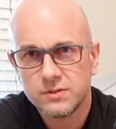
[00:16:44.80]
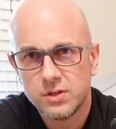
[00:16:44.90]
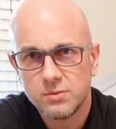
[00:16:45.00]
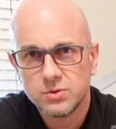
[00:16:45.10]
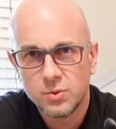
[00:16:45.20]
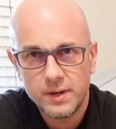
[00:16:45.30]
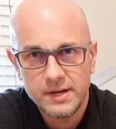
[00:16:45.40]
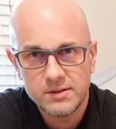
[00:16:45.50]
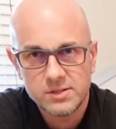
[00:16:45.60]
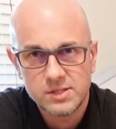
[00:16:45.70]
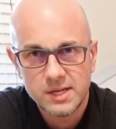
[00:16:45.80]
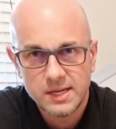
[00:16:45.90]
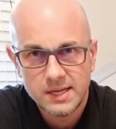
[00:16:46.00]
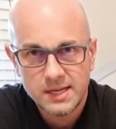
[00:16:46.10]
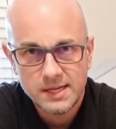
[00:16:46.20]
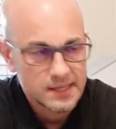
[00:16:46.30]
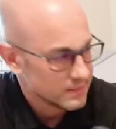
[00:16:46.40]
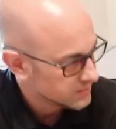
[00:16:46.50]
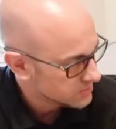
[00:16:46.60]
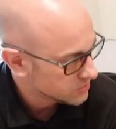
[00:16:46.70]
dome tweeters, then
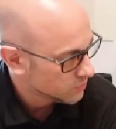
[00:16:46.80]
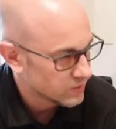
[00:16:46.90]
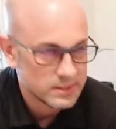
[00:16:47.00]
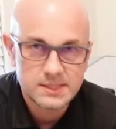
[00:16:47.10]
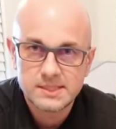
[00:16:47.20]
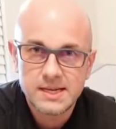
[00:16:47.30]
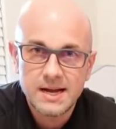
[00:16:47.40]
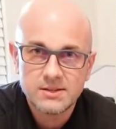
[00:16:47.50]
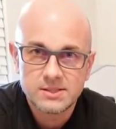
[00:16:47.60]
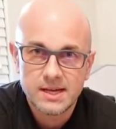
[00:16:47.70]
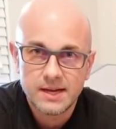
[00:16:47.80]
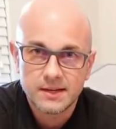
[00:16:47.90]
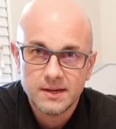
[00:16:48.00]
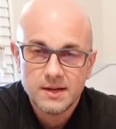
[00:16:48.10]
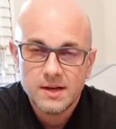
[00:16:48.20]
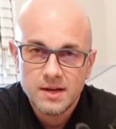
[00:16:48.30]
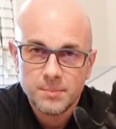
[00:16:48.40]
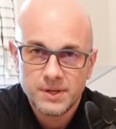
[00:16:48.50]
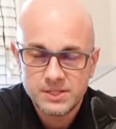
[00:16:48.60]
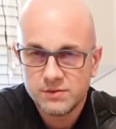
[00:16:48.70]
this is what this sounds like.
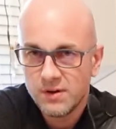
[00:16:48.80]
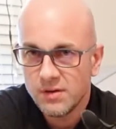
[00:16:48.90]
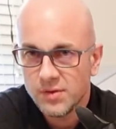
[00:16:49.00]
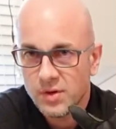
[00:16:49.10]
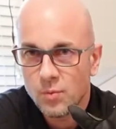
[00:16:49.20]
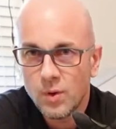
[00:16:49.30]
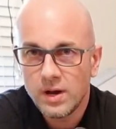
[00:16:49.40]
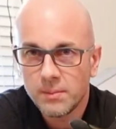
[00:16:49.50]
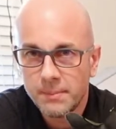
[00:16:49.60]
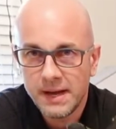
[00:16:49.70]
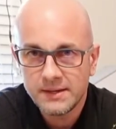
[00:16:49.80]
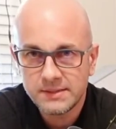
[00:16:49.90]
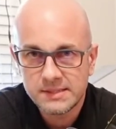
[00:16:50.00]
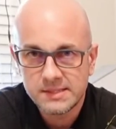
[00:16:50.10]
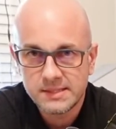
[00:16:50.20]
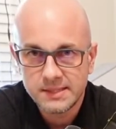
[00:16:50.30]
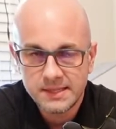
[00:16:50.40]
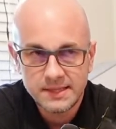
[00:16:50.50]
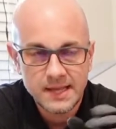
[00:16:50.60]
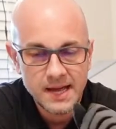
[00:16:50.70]
But it's very well balanced
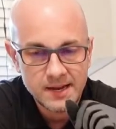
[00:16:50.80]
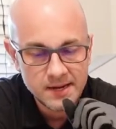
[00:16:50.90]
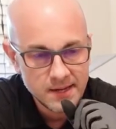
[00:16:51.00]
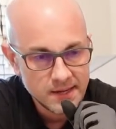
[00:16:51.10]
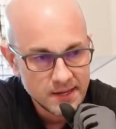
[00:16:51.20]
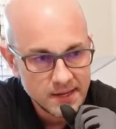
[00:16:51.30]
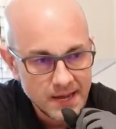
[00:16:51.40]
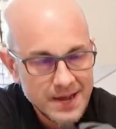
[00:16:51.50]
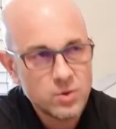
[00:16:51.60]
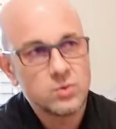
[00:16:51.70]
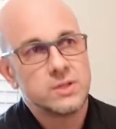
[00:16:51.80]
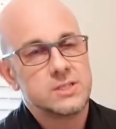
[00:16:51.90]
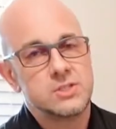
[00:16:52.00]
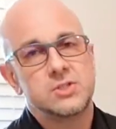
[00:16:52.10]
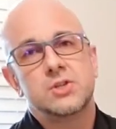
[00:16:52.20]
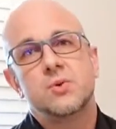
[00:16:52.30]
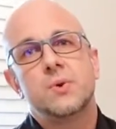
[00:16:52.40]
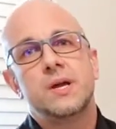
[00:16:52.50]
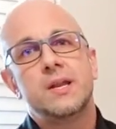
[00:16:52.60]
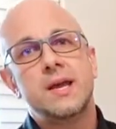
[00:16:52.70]
in that I don't listen to it